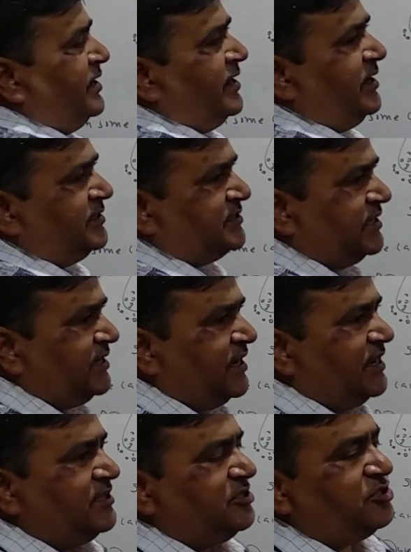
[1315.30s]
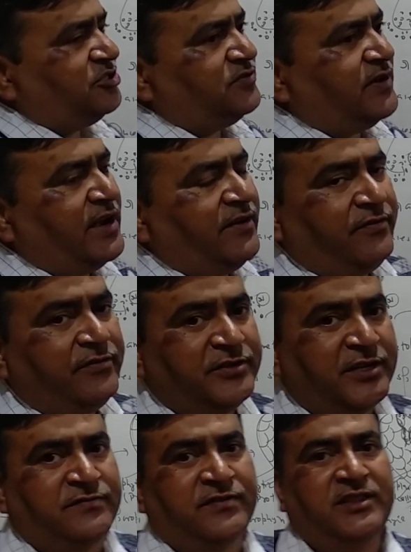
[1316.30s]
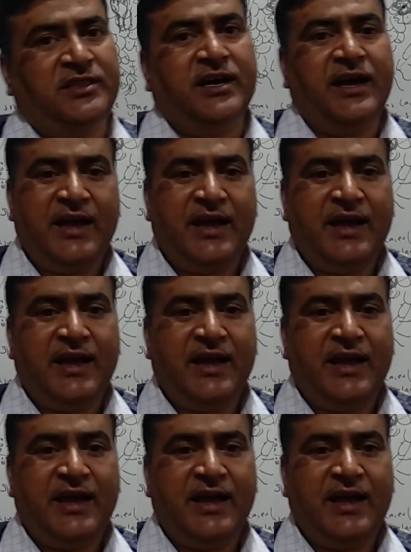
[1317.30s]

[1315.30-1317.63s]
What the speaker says: any single antherozoid fuses with the